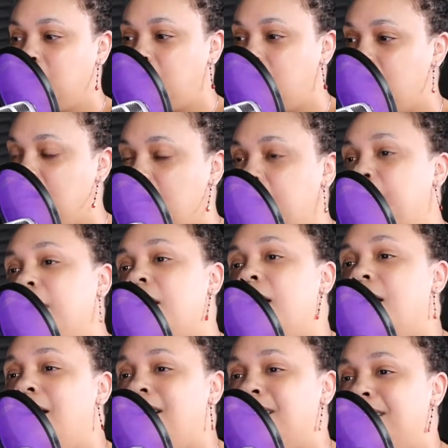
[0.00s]
join up a
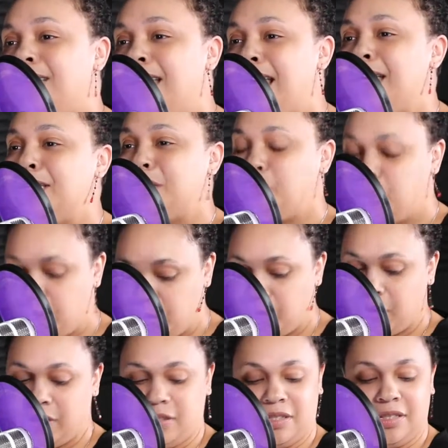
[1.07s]
cause that
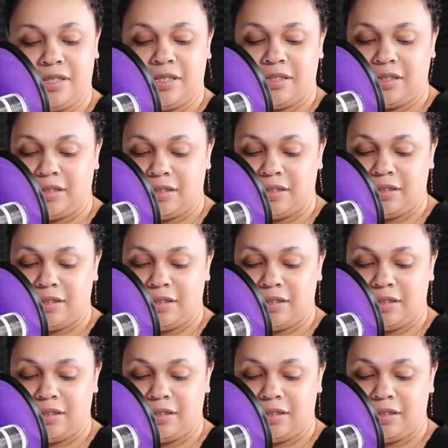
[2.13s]
supports